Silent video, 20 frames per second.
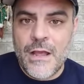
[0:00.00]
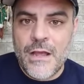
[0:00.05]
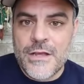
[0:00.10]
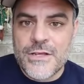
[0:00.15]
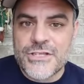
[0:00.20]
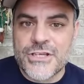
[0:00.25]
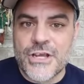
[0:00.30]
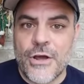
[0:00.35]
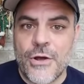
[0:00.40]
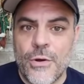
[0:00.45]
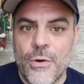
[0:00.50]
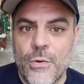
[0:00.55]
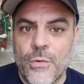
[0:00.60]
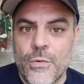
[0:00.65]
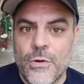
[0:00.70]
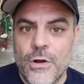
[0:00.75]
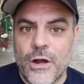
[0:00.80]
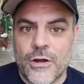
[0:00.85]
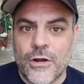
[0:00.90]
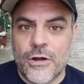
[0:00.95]
So,
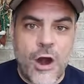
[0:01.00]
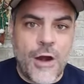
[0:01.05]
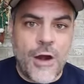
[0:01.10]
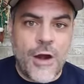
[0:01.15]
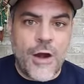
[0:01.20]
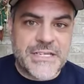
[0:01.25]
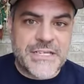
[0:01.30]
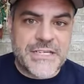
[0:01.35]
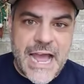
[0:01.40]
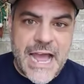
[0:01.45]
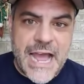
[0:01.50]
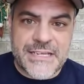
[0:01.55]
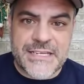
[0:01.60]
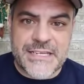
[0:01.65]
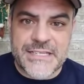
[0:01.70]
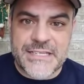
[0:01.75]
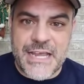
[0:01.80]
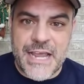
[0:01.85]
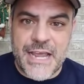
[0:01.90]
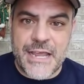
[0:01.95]
carbon tax
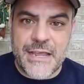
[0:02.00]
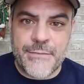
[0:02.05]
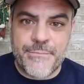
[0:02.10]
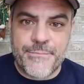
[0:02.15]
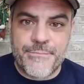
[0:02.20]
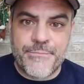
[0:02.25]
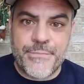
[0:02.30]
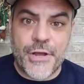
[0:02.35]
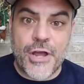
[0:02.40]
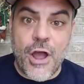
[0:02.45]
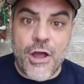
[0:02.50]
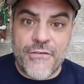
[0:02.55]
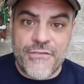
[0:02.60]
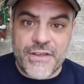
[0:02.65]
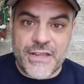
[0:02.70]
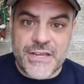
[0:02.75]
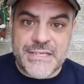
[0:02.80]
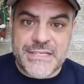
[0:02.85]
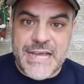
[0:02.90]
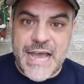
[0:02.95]
is a
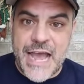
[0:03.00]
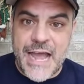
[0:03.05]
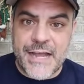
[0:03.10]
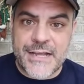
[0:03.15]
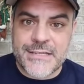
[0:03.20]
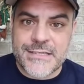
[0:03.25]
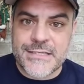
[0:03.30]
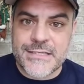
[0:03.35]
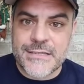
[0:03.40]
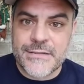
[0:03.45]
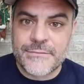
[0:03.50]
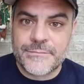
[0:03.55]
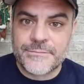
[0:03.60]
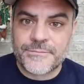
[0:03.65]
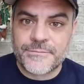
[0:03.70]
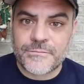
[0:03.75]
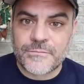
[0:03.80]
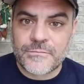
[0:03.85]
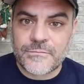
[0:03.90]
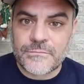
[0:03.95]
Pigovian tax,
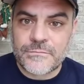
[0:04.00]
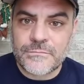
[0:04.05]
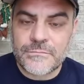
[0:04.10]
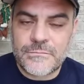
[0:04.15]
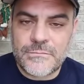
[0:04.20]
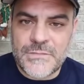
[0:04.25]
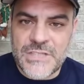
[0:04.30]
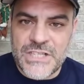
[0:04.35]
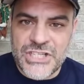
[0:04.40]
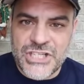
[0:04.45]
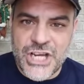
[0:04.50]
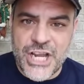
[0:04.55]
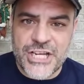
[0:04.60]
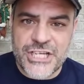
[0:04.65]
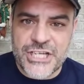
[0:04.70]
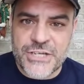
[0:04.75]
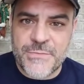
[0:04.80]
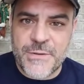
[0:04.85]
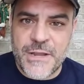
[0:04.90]
changes